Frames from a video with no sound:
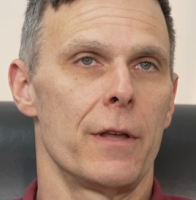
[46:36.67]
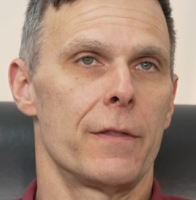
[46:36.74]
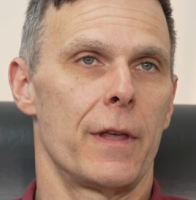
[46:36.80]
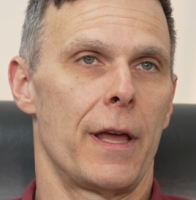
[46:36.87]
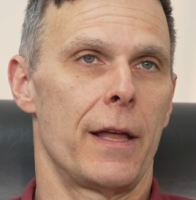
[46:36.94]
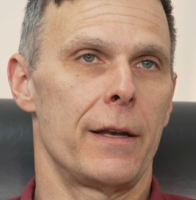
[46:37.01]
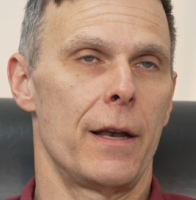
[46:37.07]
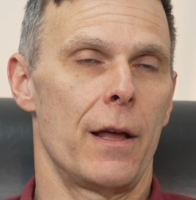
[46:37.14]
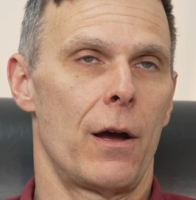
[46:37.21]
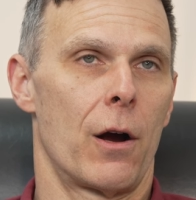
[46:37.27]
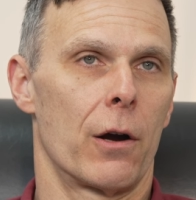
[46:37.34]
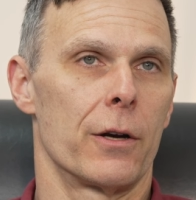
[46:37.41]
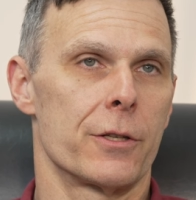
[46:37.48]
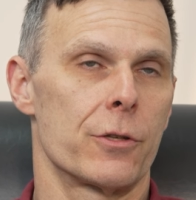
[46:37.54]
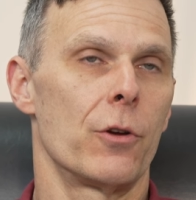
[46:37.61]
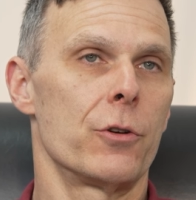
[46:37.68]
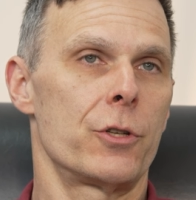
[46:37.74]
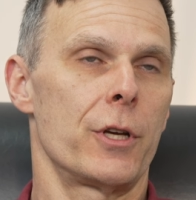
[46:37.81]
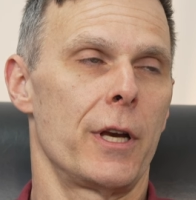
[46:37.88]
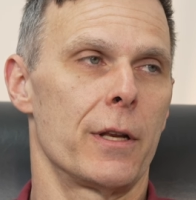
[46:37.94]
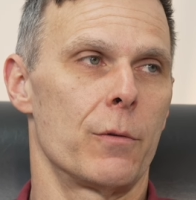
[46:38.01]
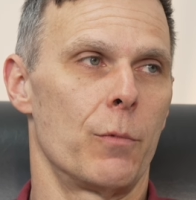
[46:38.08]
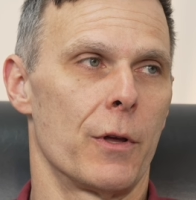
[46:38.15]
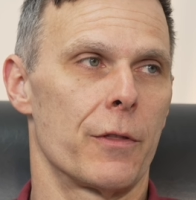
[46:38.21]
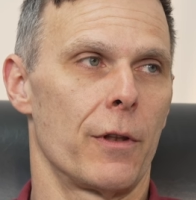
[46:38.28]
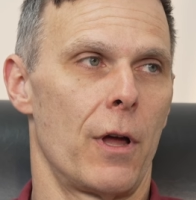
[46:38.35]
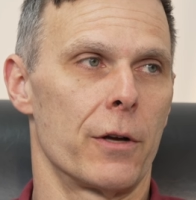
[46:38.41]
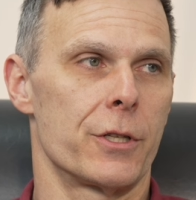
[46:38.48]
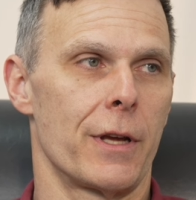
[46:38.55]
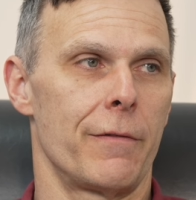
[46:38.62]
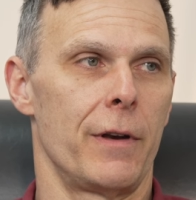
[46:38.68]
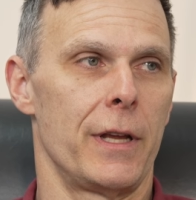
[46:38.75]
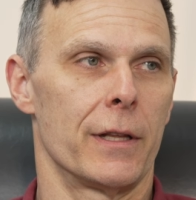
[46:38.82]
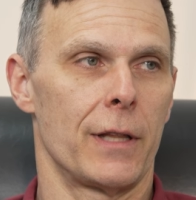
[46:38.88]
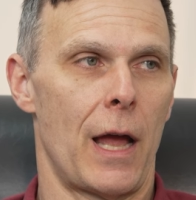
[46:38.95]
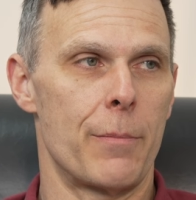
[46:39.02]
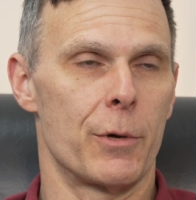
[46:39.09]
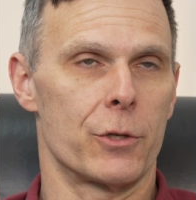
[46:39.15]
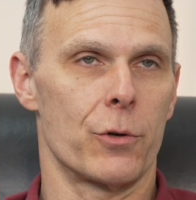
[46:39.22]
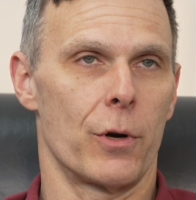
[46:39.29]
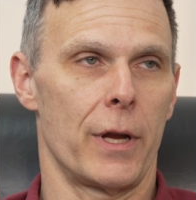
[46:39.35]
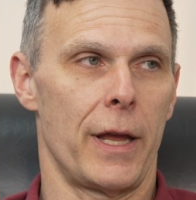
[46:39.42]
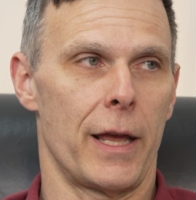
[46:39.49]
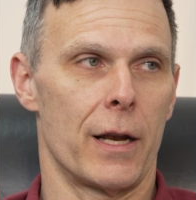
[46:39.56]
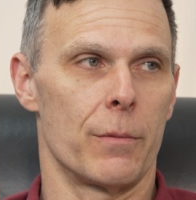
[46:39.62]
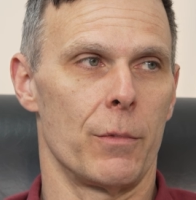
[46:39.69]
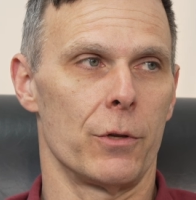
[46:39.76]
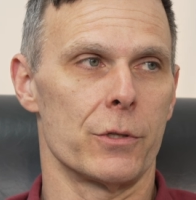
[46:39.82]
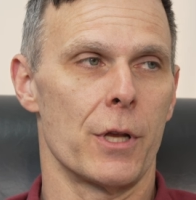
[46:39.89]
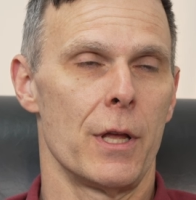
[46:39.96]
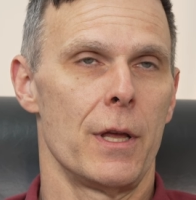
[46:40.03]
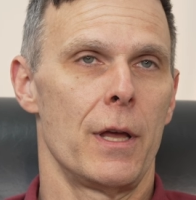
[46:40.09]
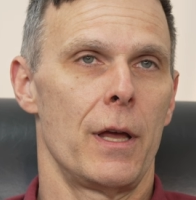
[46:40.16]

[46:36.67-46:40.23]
that are associated with longevity in laboratory animals.